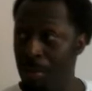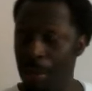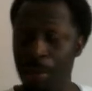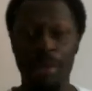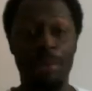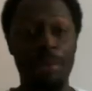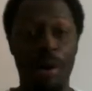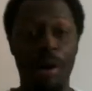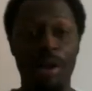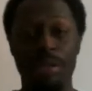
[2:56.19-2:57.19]
we can be
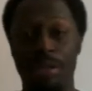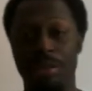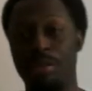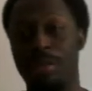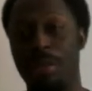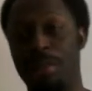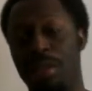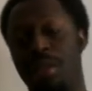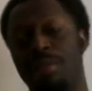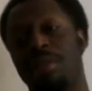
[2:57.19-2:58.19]
partners and do something
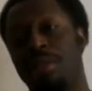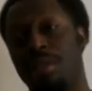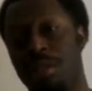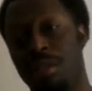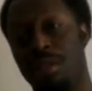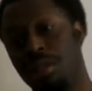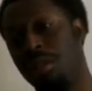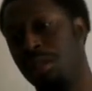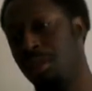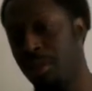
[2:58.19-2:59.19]
together
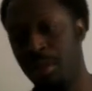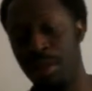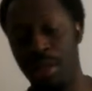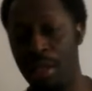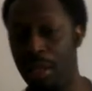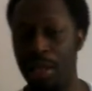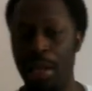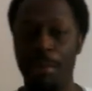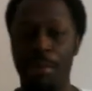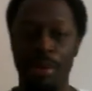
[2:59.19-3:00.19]
and
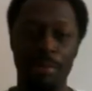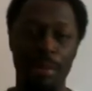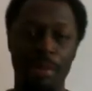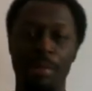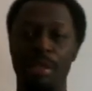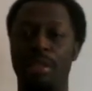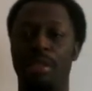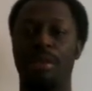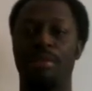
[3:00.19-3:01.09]
collaborate and make money together.